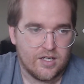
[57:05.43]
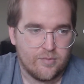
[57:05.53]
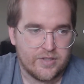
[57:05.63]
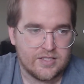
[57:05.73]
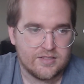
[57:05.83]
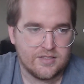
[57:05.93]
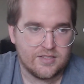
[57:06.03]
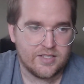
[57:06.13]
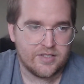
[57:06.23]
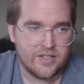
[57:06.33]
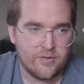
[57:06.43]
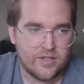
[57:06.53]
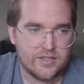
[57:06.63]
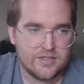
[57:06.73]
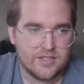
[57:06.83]
But he's listed here at
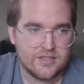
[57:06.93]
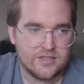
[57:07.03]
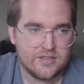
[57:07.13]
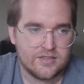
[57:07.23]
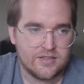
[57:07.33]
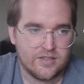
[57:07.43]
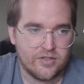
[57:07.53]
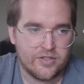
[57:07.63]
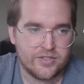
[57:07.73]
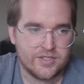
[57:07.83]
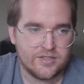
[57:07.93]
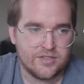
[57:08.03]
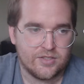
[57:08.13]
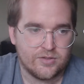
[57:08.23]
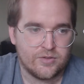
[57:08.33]
what, a little under 6'2",
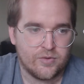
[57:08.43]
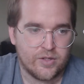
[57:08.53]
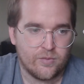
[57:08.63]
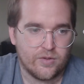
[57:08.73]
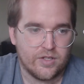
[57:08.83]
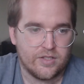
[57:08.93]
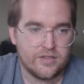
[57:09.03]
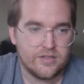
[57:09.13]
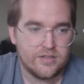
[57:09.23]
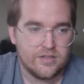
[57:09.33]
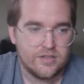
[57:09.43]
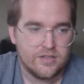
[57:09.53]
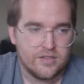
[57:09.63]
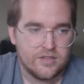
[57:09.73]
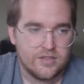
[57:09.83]
241.
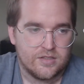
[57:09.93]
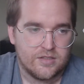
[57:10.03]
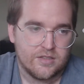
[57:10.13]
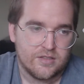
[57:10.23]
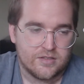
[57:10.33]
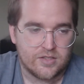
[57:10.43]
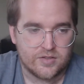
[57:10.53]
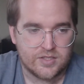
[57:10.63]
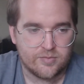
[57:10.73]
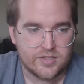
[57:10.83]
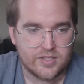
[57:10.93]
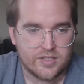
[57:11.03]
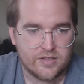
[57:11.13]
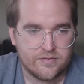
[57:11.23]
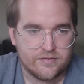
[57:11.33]
So it seems like,
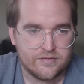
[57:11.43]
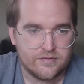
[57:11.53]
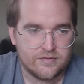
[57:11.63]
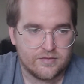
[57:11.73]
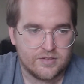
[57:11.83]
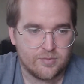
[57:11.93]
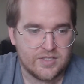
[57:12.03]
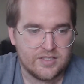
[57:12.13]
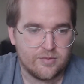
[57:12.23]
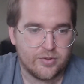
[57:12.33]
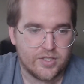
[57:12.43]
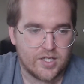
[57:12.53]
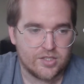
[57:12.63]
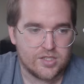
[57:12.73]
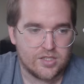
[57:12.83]
some decent
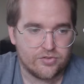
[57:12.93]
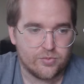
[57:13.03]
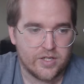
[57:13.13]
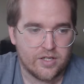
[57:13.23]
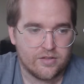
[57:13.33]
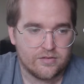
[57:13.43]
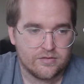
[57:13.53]
production as well.